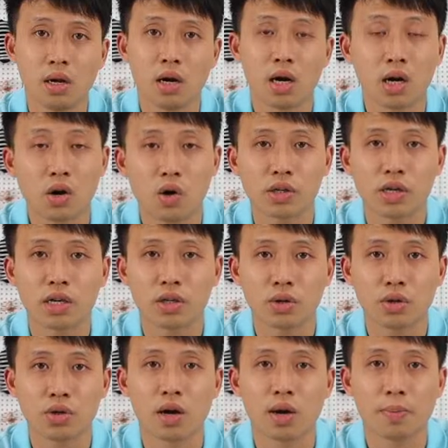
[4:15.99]
according to
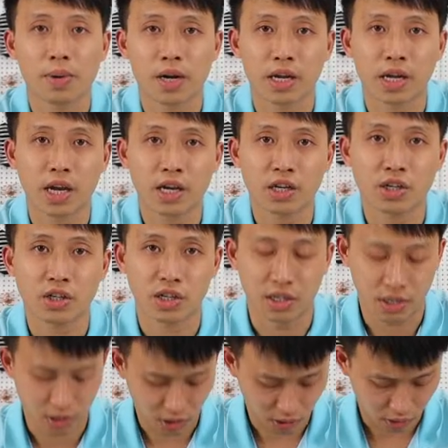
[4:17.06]
your
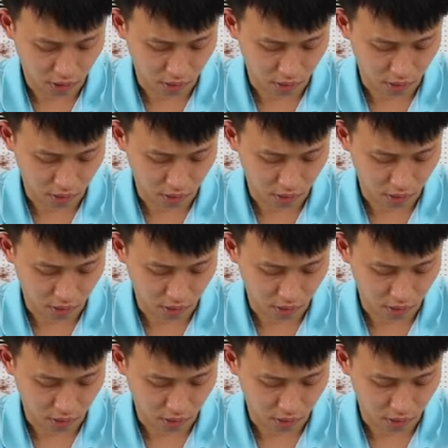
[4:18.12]
applications.